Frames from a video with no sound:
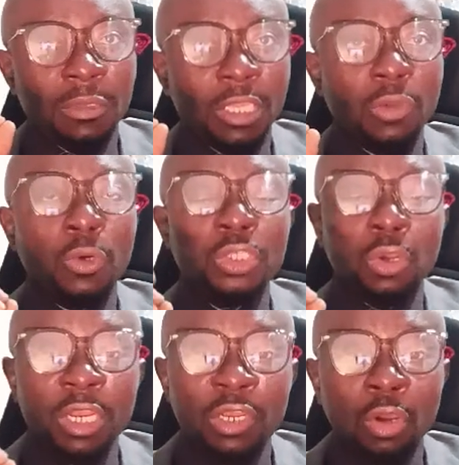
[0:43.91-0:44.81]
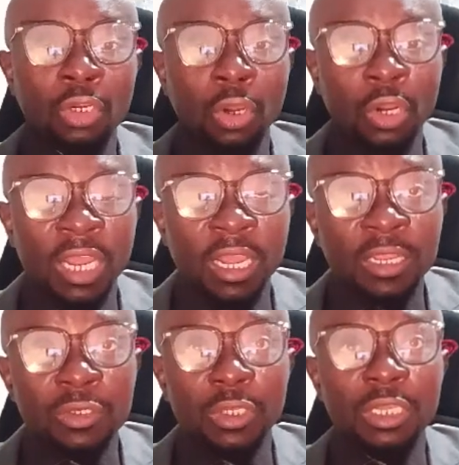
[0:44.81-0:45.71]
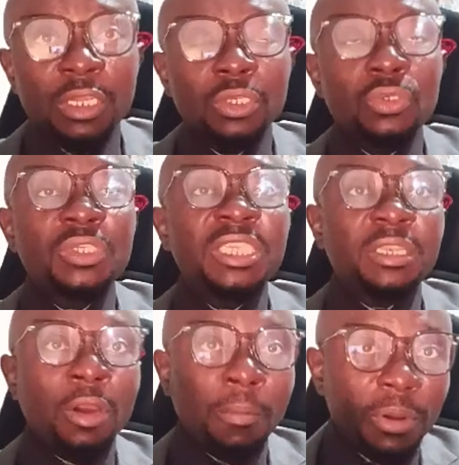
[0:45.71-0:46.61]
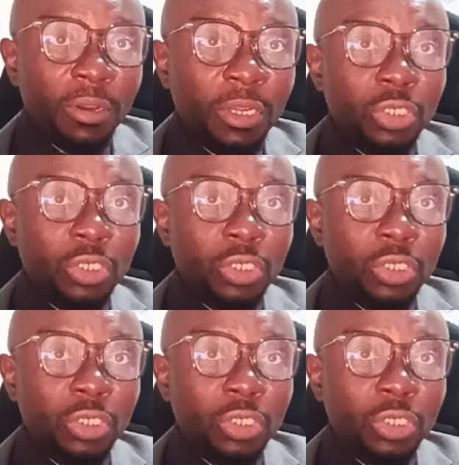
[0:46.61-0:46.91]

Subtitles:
He was calling on other countries to sit up,